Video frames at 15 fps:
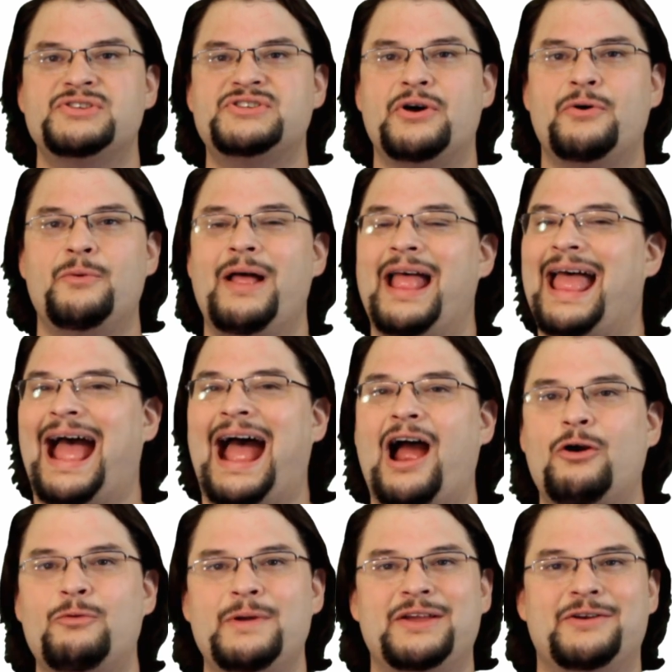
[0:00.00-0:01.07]
So
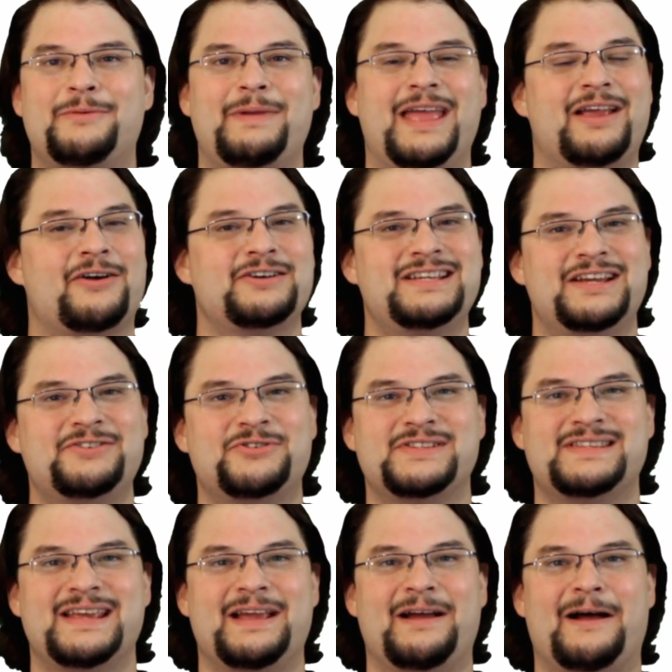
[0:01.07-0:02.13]
how are we going to make our
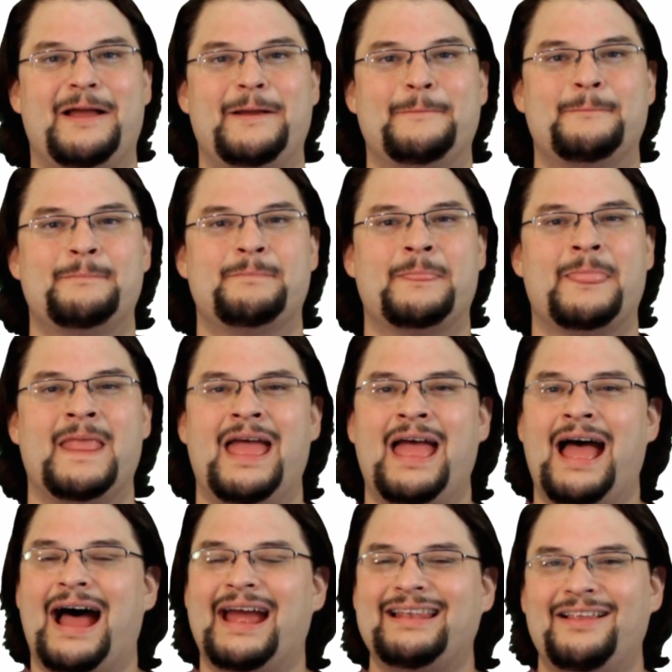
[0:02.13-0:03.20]
Tetris A I?
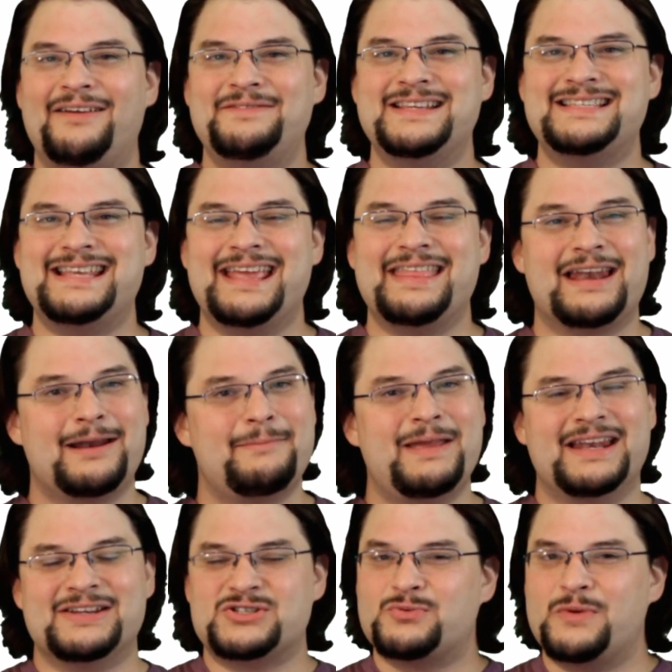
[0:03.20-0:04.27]
I'd love to say that I
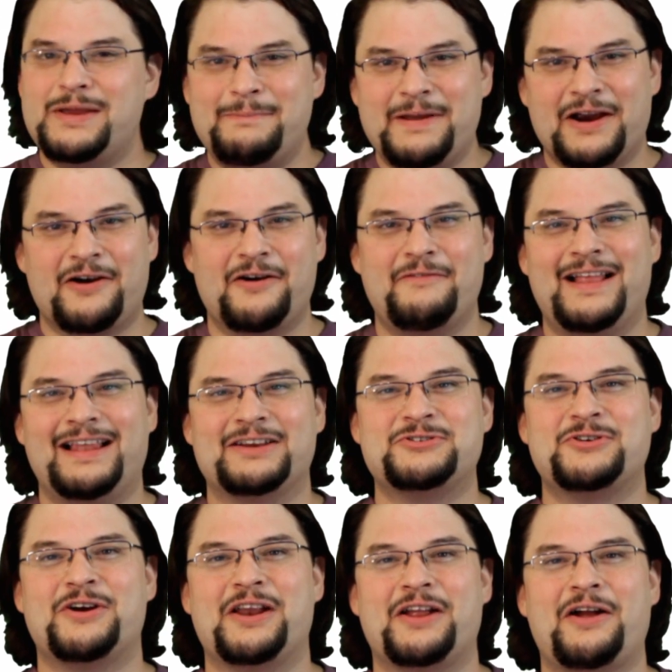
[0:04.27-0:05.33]
made a sweet pair of
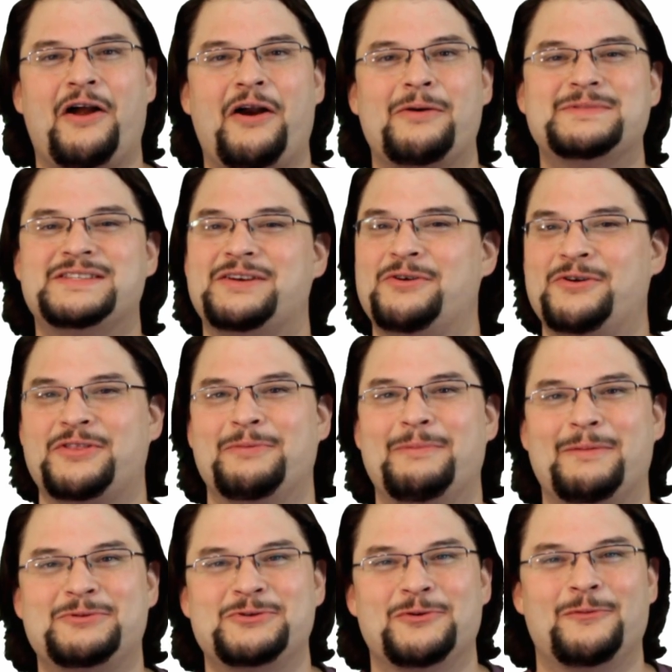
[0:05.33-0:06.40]
electronic arms and hooked
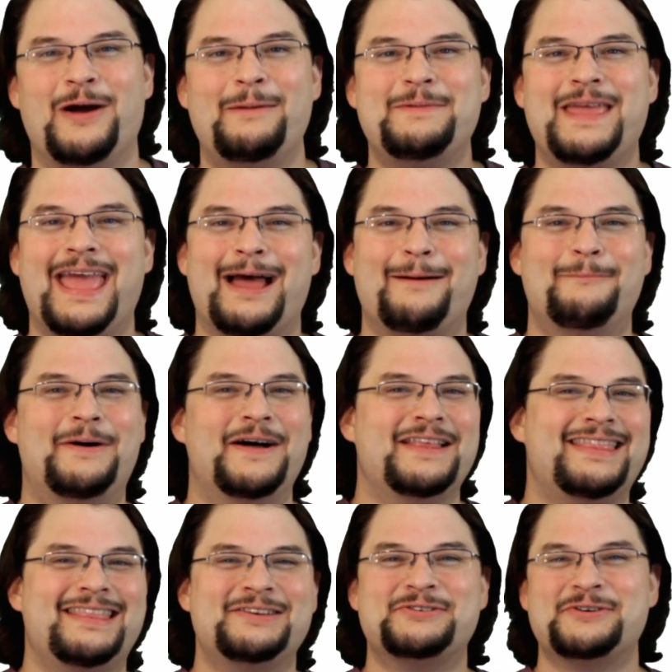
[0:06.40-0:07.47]
them up to a webcam,
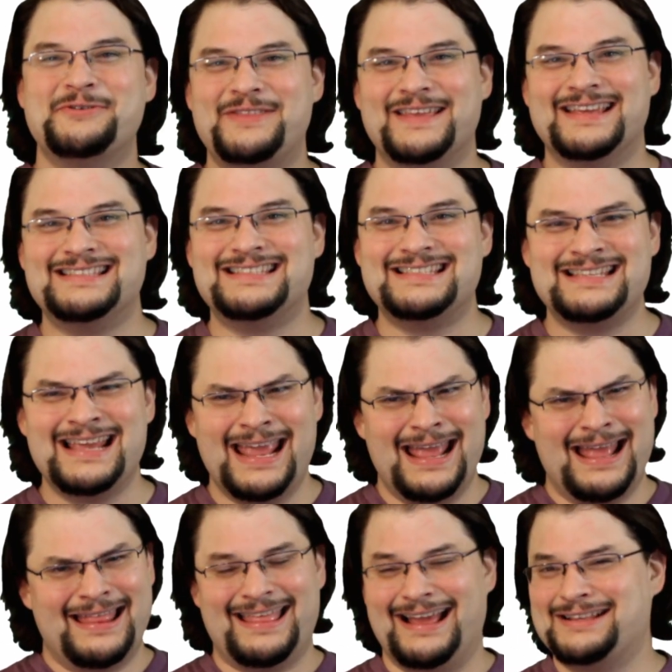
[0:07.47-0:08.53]
but the truth is, is
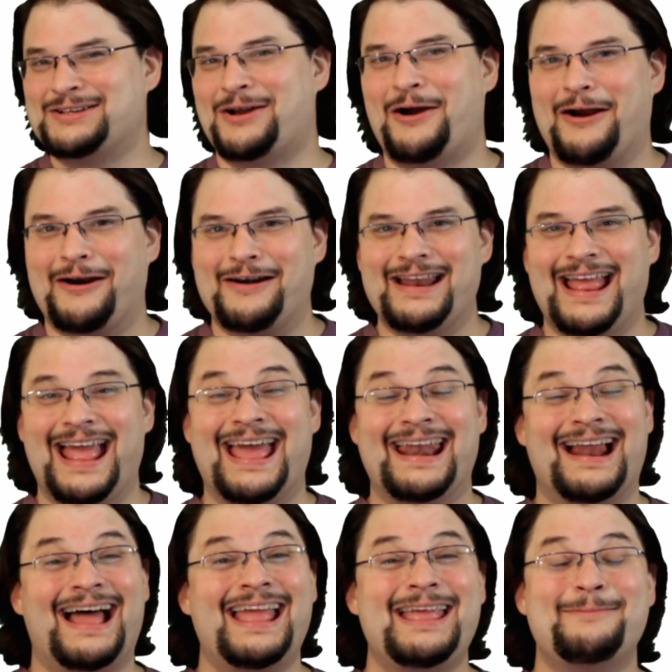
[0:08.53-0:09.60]
that's hard
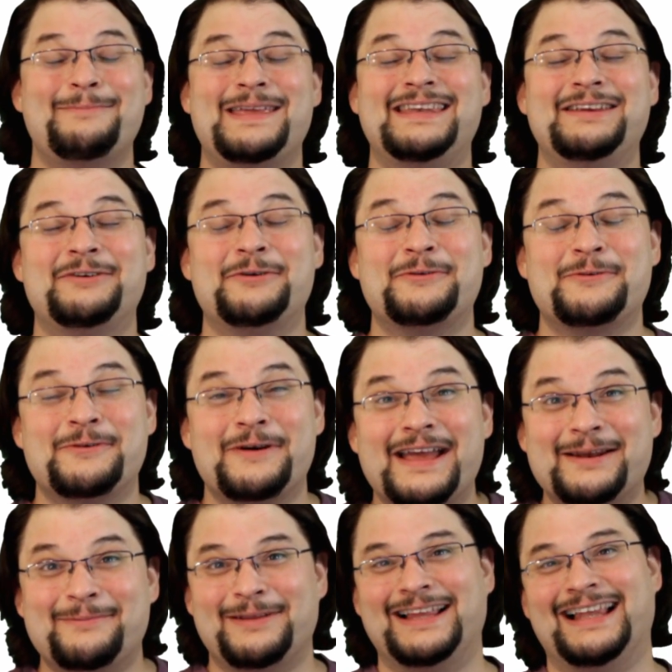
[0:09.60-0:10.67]
and I am
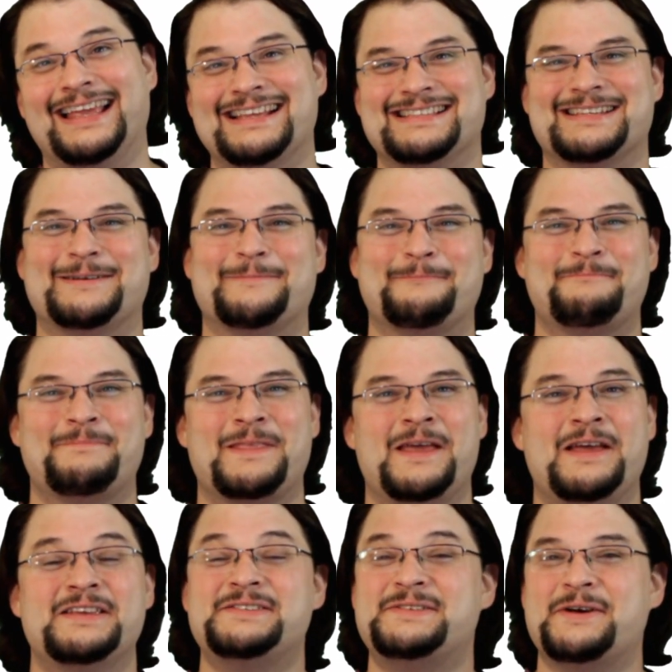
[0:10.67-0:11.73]
incredibly lazy.
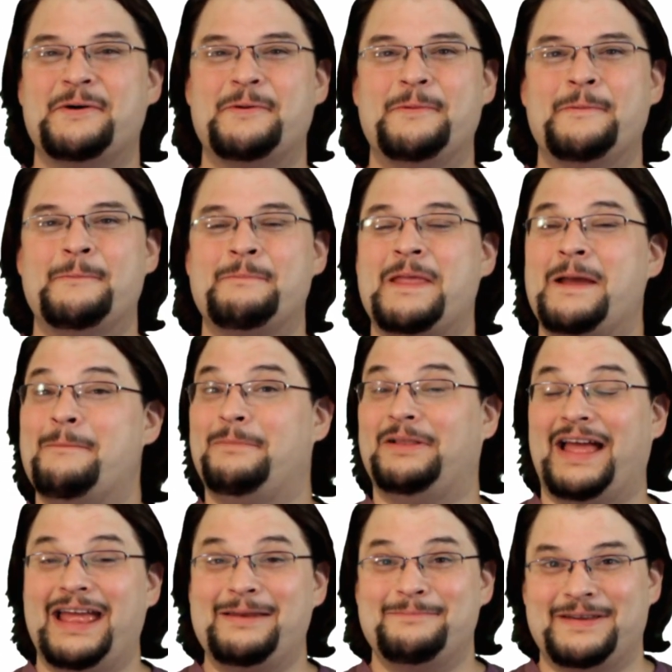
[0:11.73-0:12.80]
So
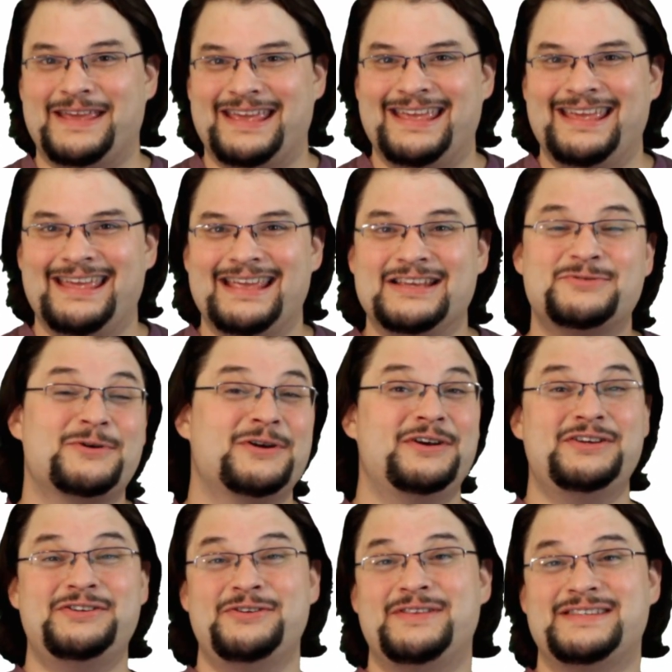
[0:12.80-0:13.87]
plan B is we're
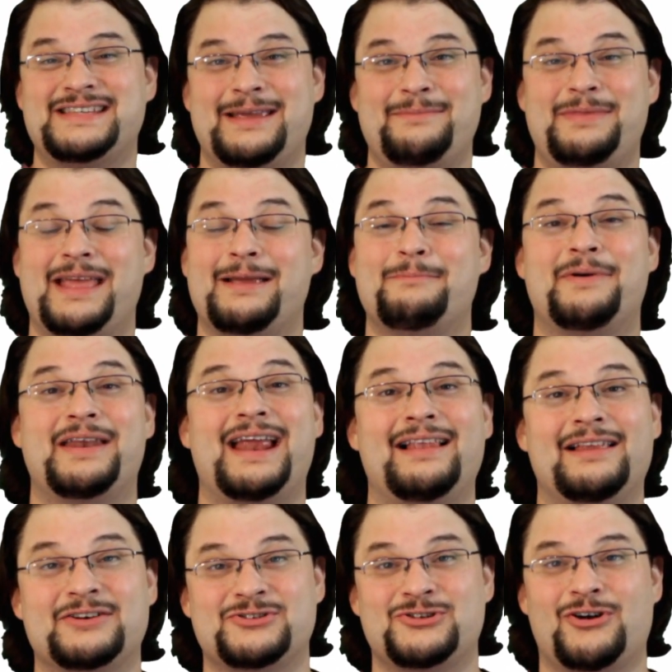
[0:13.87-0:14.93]
going to do the same thing, but
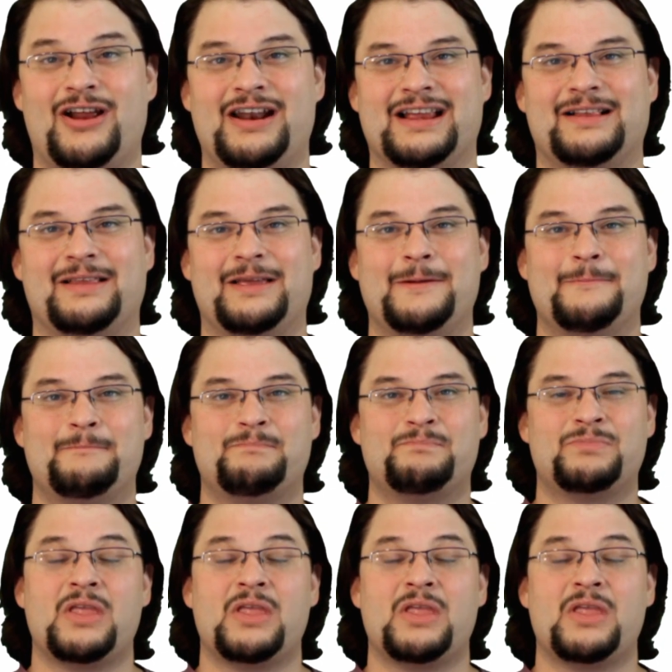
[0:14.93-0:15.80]
electronically.